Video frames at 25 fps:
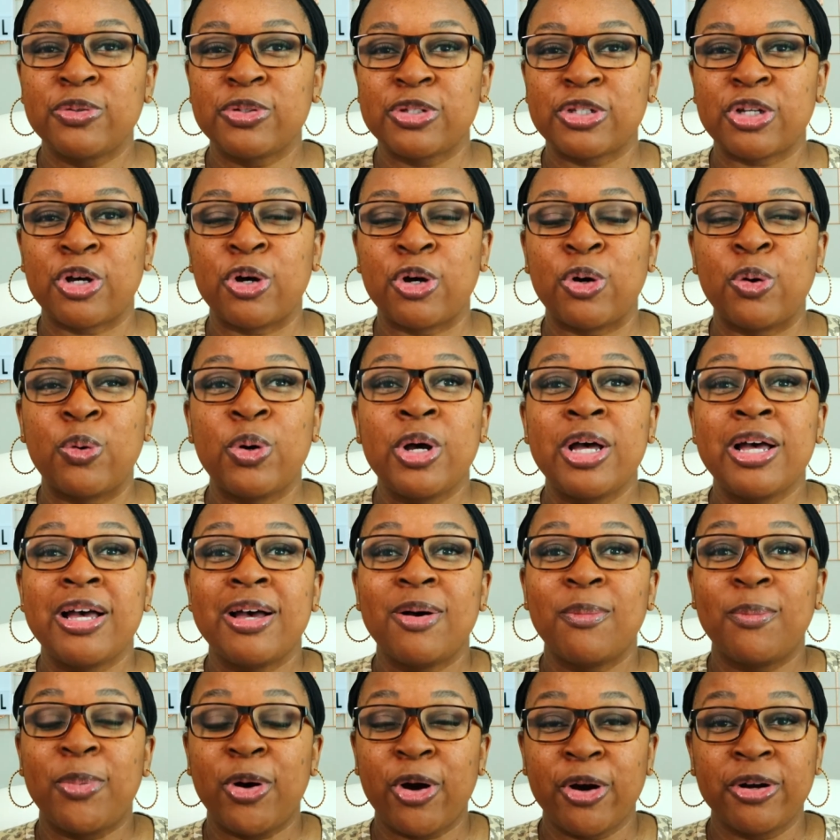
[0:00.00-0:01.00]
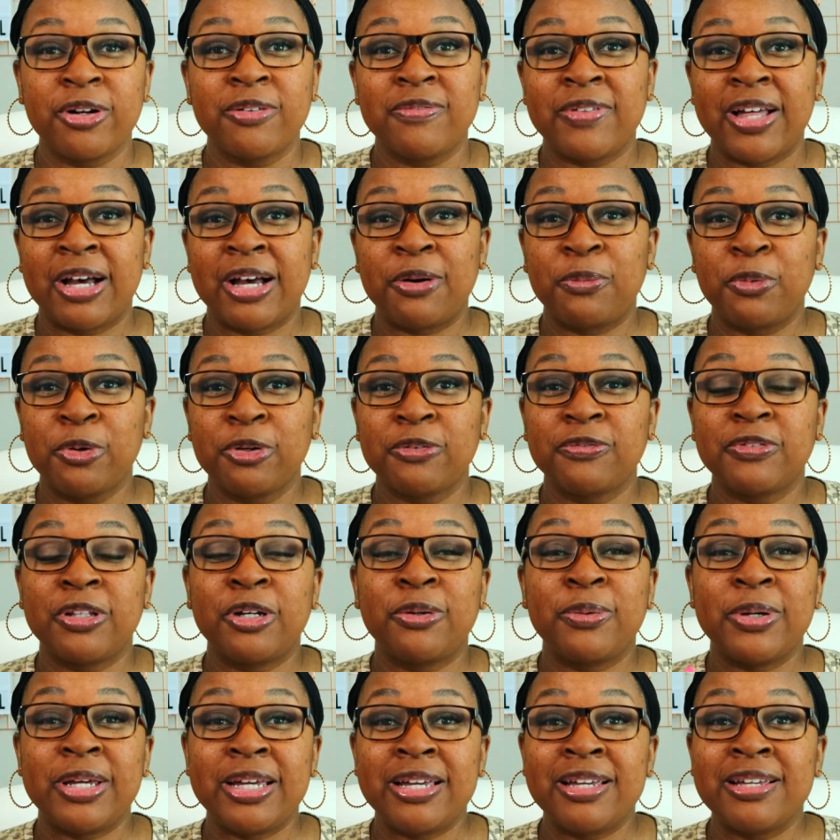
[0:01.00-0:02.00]
So part of that
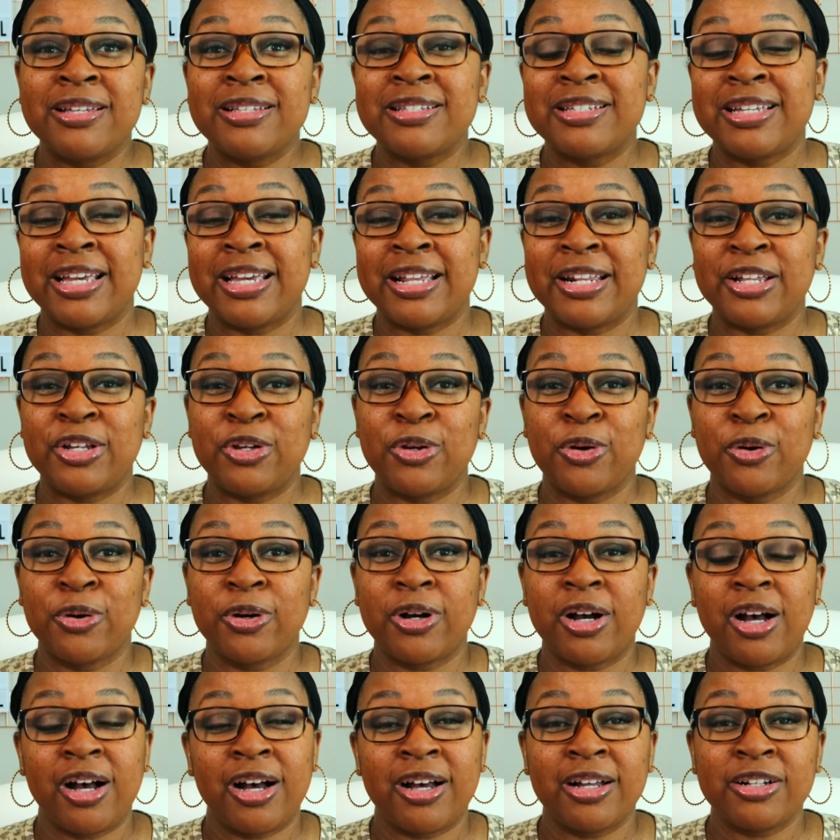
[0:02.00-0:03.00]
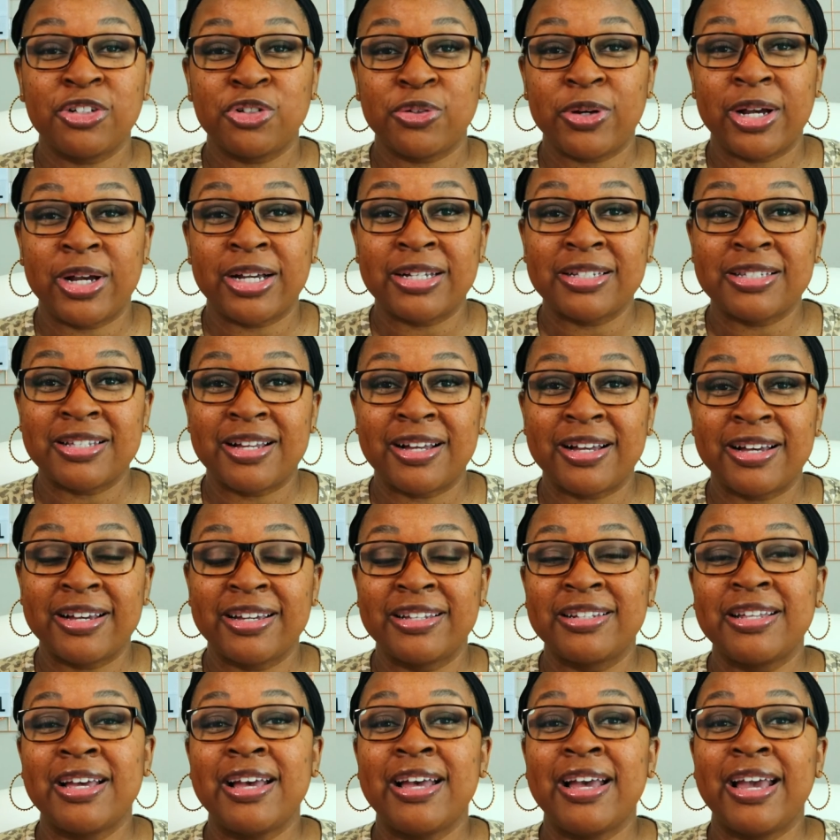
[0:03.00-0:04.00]
workflow is getting your contract
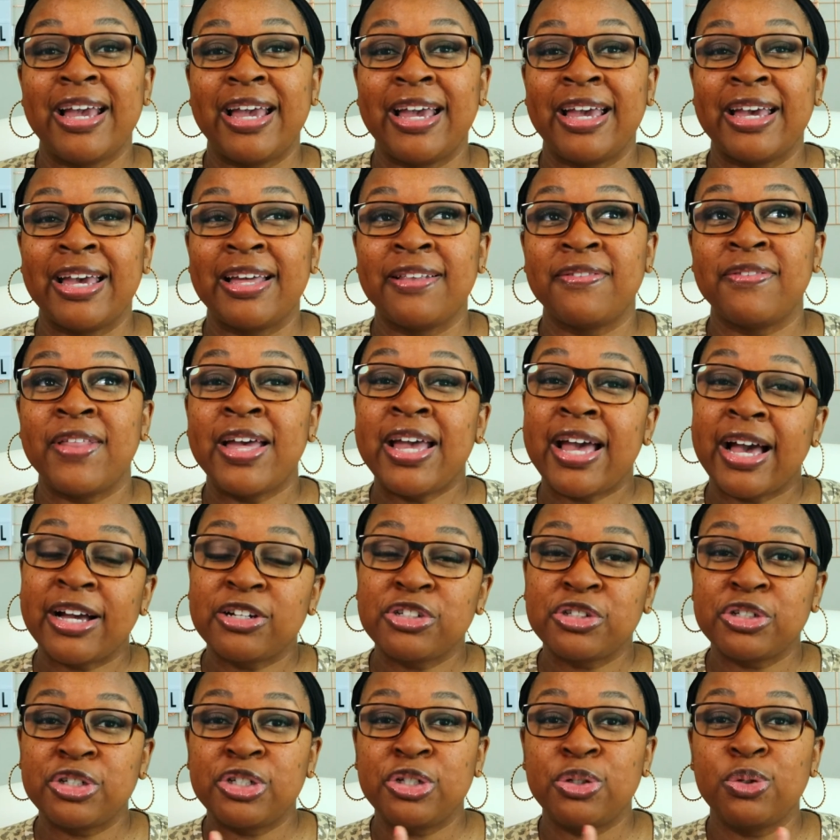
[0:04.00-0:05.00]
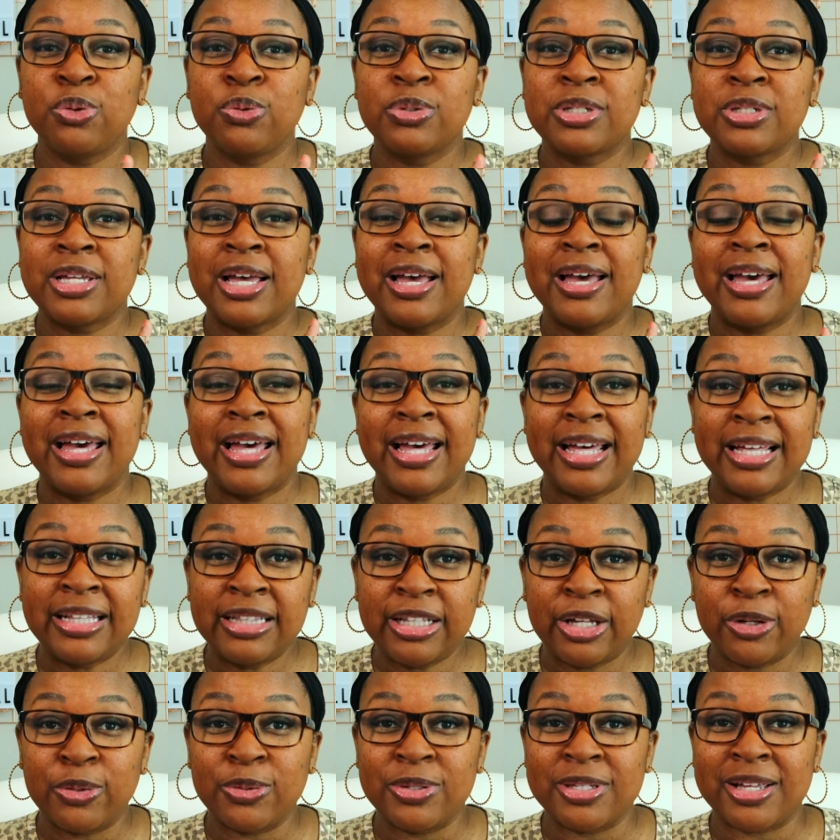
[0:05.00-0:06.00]
signed, and they actually use
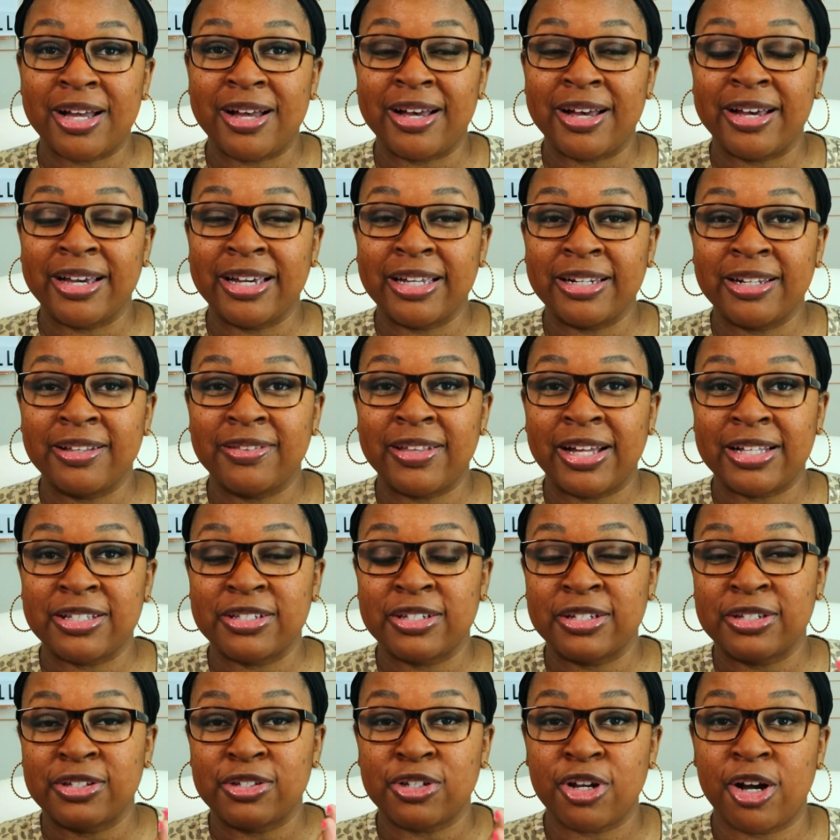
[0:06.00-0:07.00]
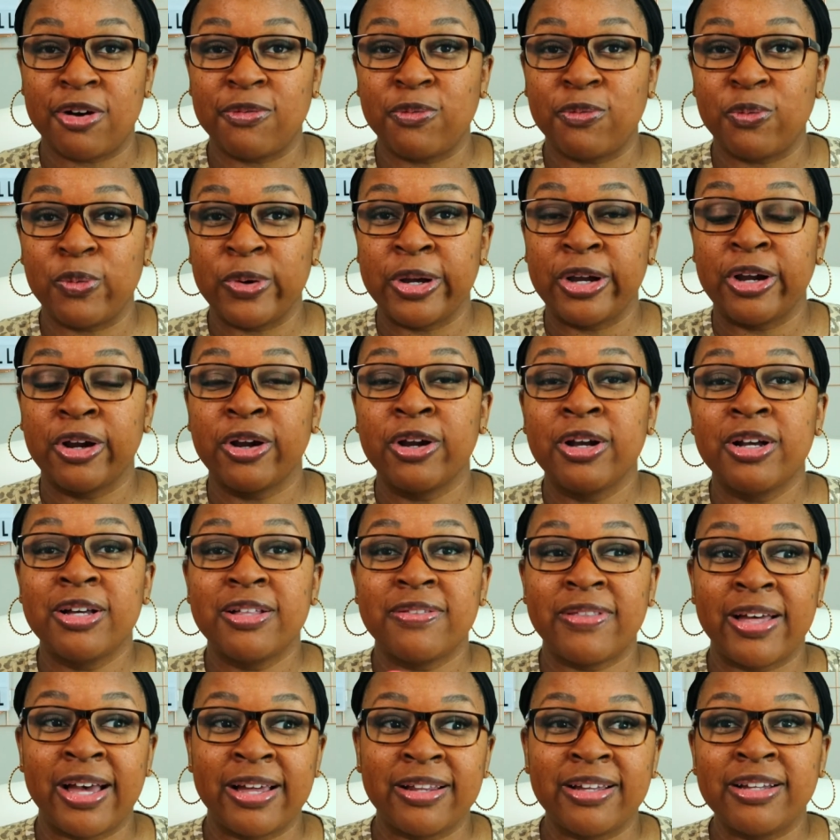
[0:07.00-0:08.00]
HelloSign. That's a software
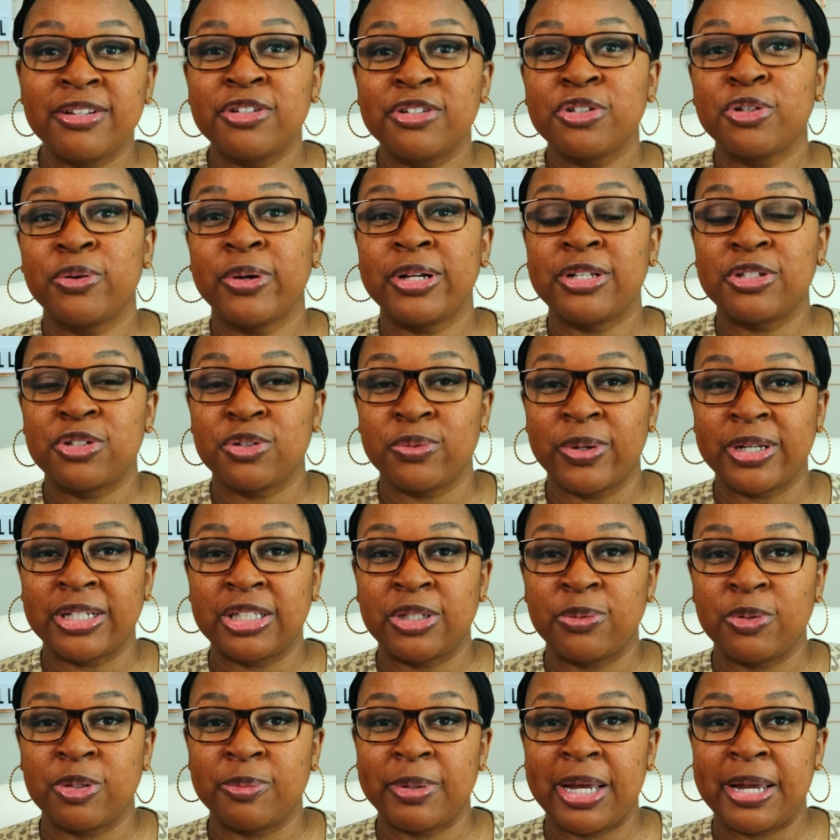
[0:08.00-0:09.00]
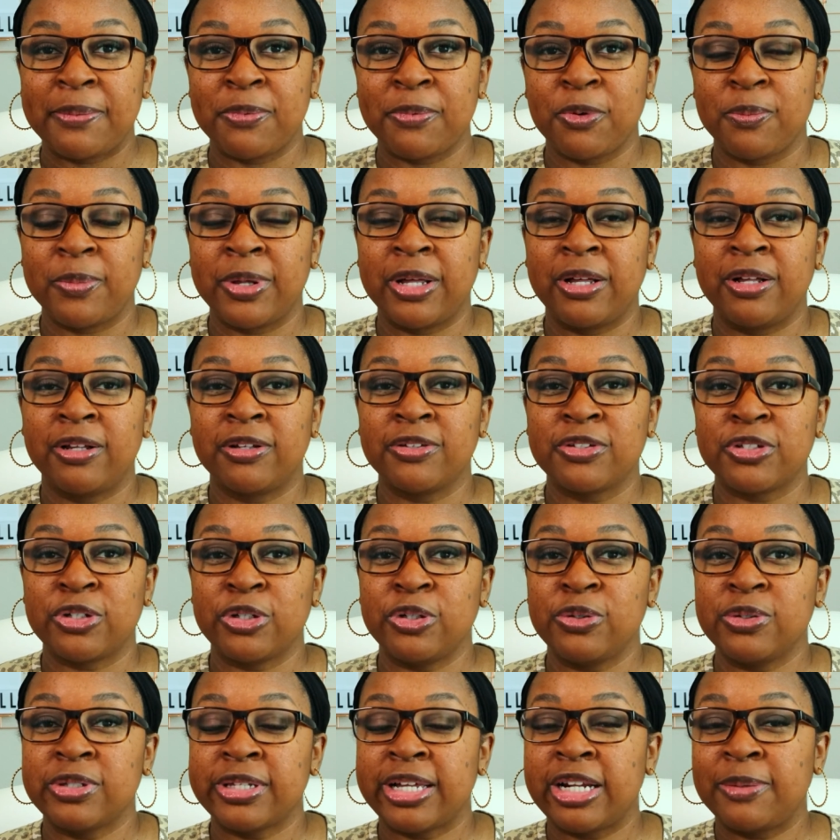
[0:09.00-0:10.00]
that integrates directly with Paperbell. So
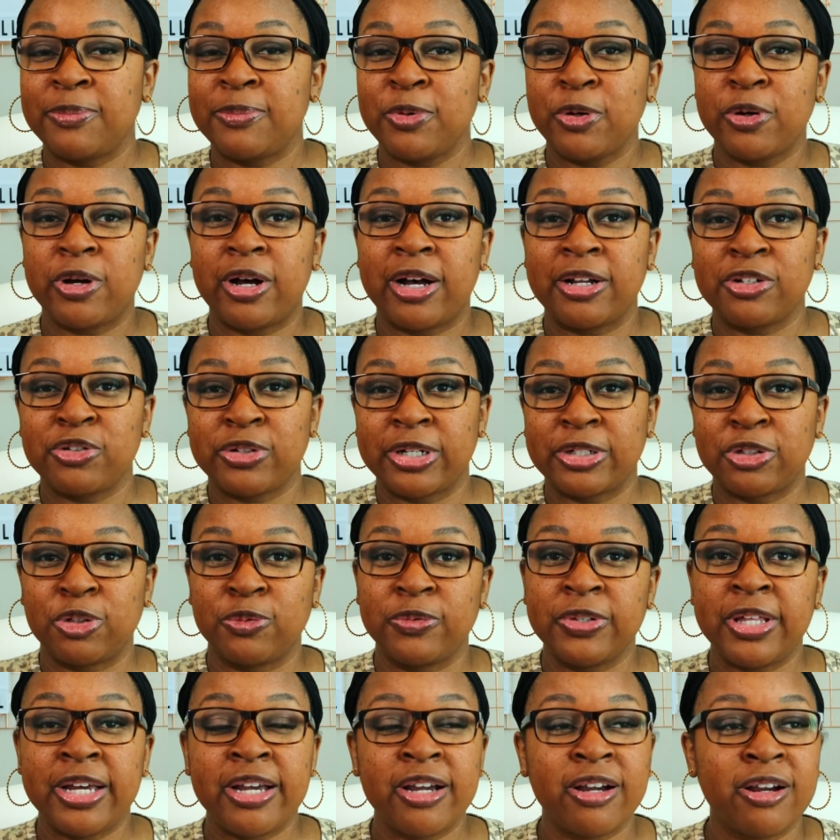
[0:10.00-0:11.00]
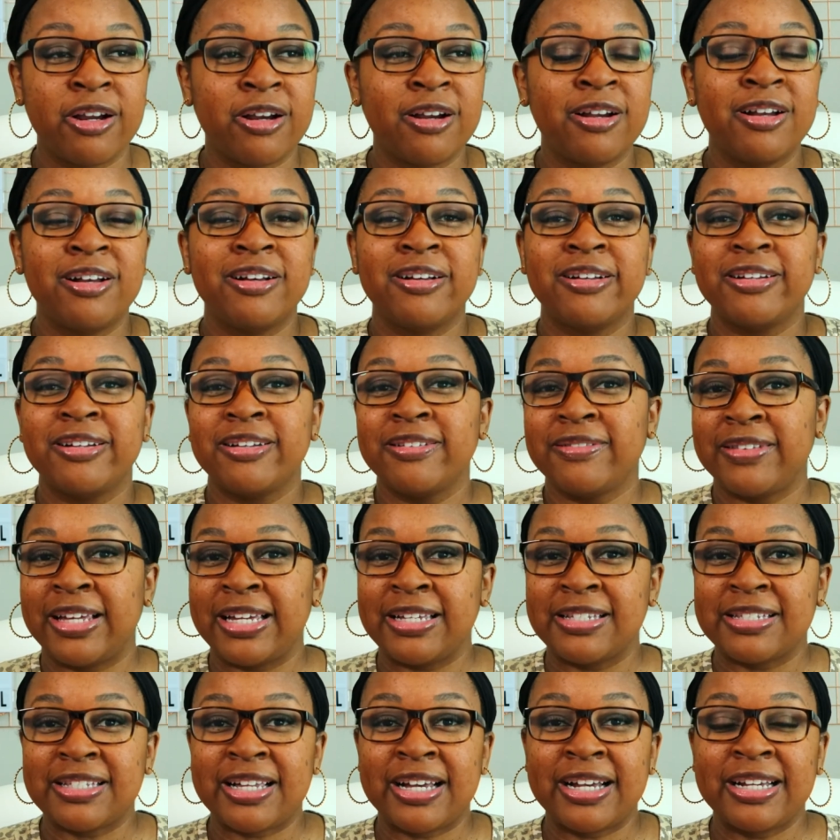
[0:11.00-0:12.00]
you set up your contract over there,
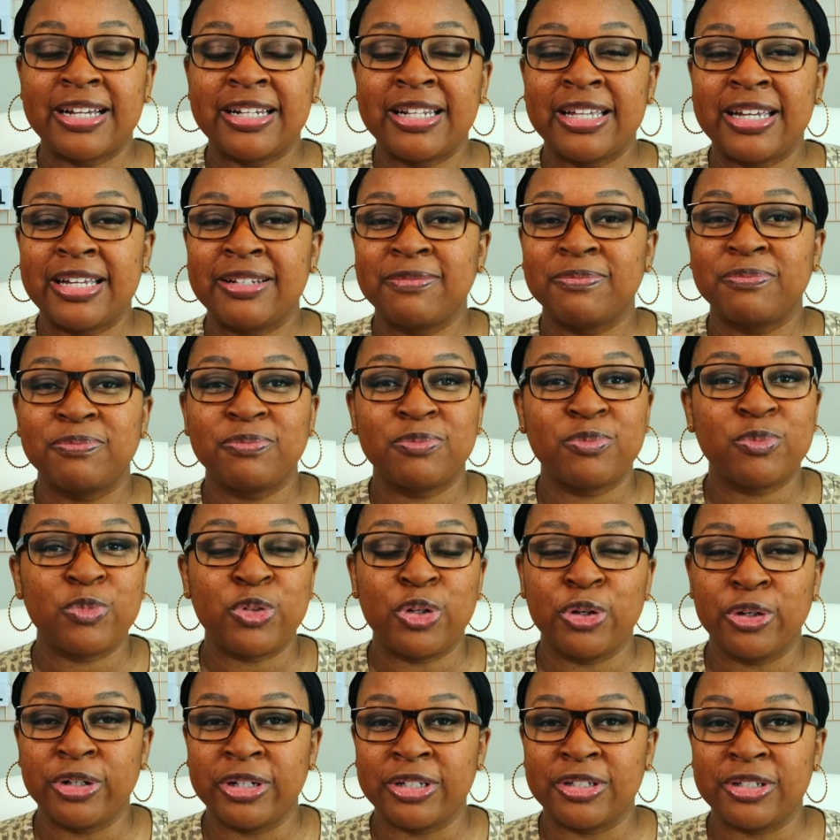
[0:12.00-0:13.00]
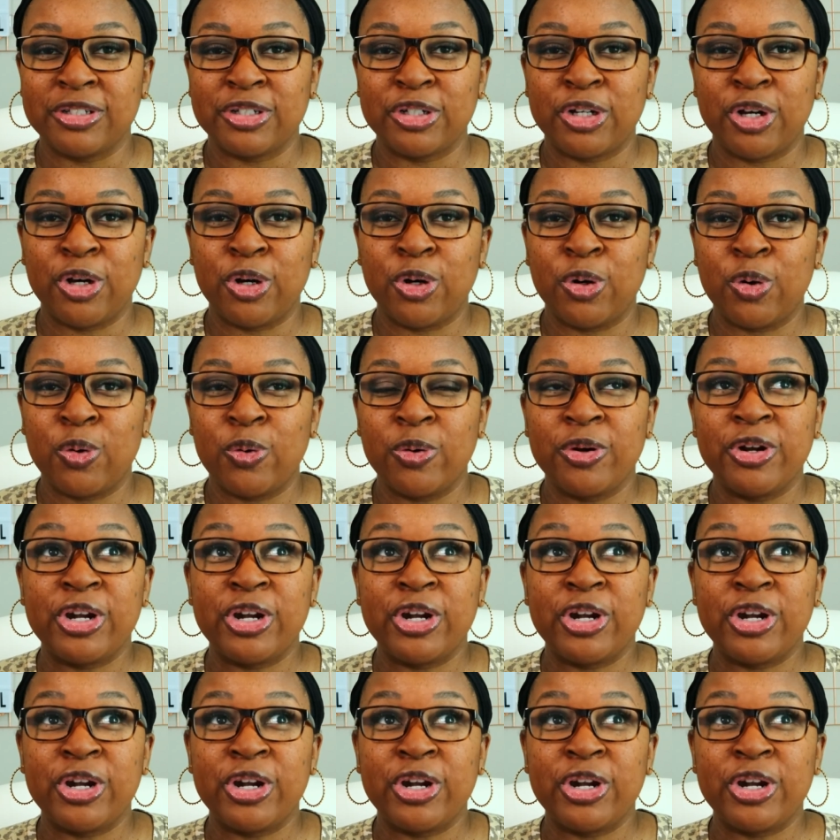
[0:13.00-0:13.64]
they sign it, you're good to go.